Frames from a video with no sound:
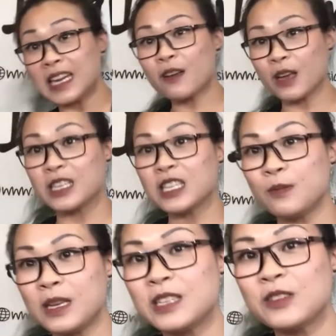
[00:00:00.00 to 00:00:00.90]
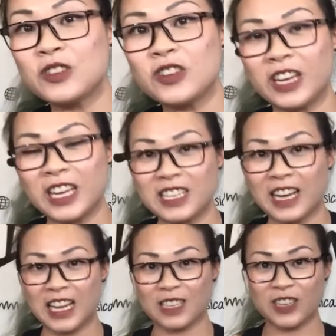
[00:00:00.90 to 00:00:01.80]
questions, please do go ahead to
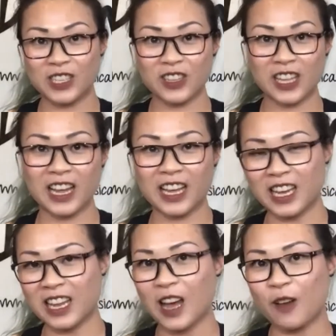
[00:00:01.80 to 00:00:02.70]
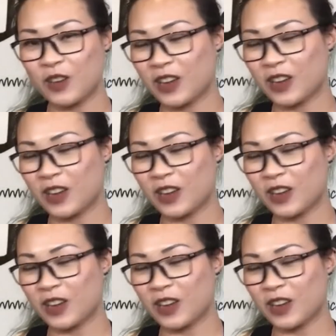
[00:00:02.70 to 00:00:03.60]
ask me so that I can help you
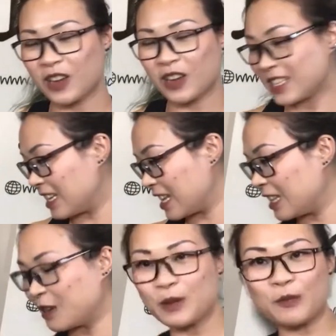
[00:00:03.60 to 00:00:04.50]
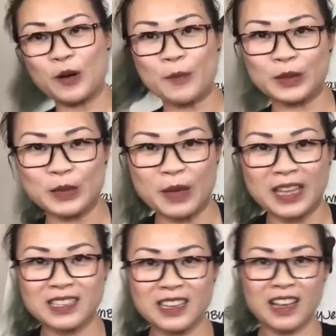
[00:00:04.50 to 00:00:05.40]
a little bit more about the
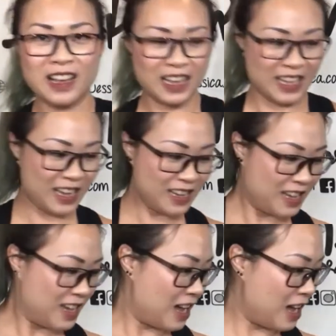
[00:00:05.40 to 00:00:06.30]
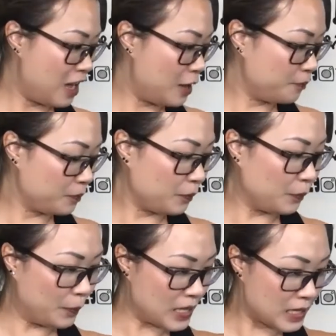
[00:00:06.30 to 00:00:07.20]
yeah.
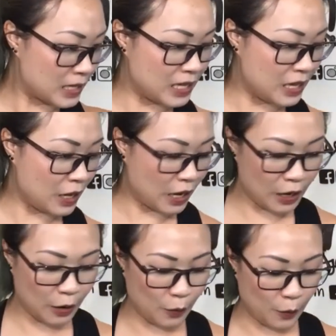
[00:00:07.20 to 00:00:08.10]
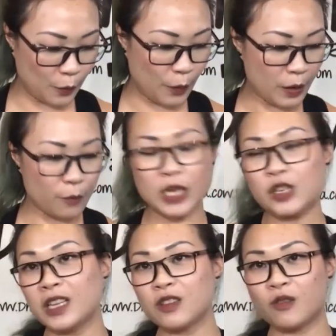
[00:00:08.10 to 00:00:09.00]
Basically, what we are trying
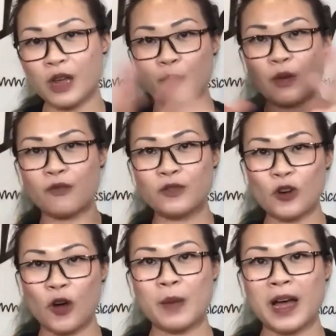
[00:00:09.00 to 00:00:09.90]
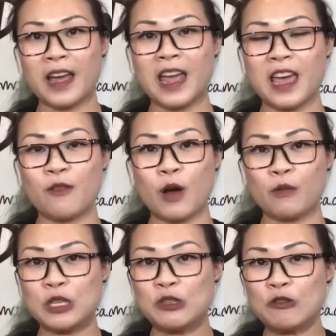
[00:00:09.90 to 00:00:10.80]
to create with Drawnby and what
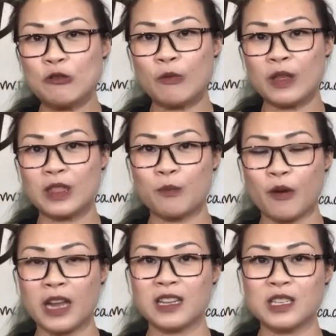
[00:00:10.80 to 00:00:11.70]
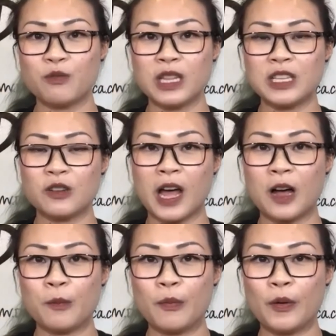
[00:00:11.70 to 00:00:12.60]
we do with the brand is really to
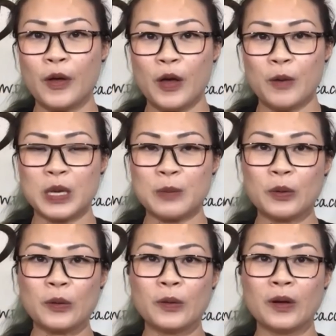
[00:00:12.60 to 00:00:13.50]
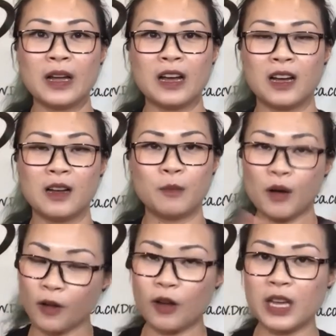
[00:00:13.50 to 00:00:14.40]
help people of
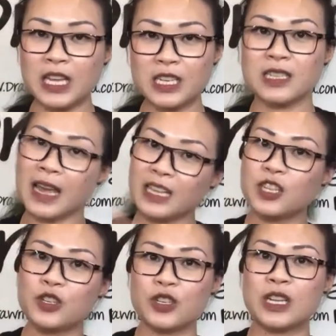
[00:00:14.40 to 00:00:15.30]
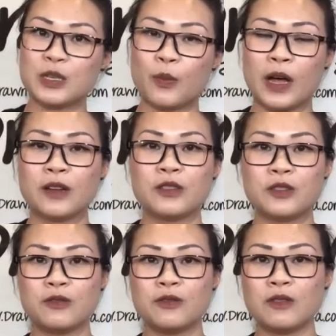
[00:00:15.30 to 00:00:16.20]
all ages and children as well
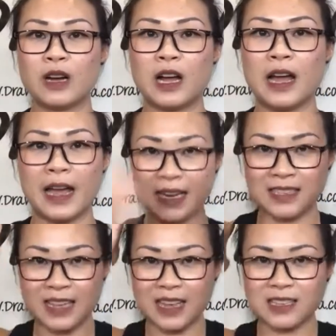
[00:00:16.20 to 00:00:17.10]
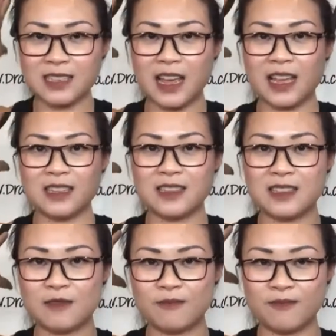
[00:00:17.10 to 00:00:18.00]
to access and
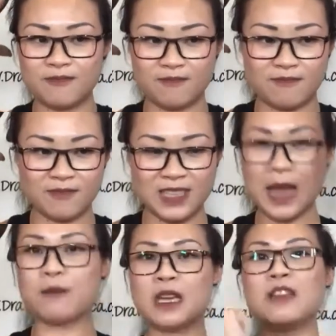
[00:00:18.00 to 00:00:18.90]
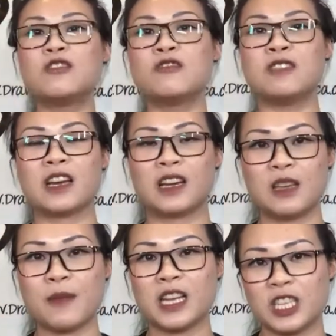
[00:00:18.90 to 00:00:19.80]
tap into their
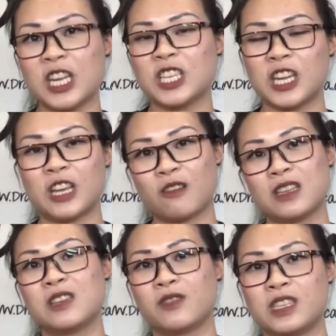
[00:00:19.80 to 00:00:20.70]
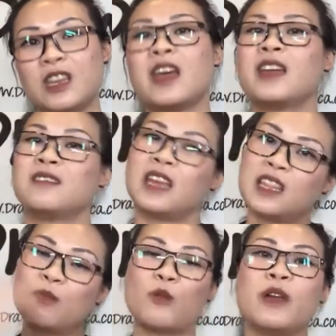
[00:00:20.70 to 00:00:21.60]
imagination and creativity and get
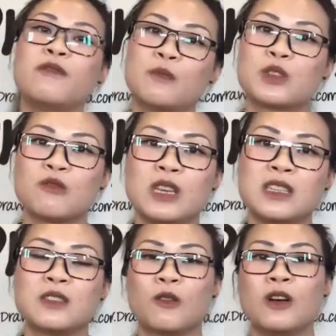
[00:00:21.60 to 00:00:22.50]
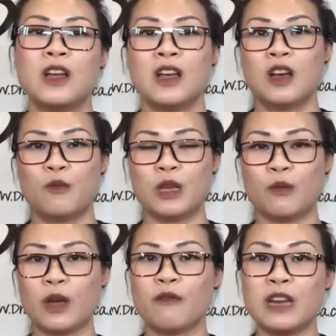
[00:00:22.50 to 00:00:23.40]
them away from screens. So
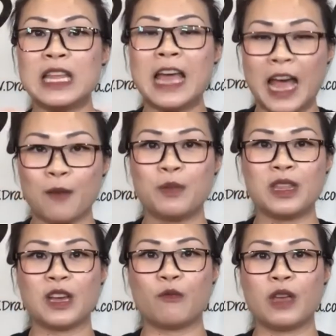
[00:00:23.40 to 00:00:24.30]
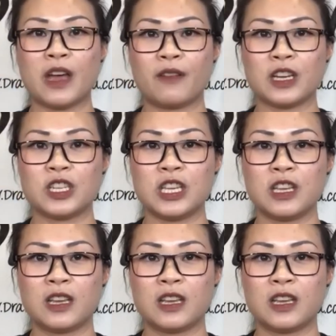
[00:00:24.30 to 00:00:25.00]
we are really happy that we have actually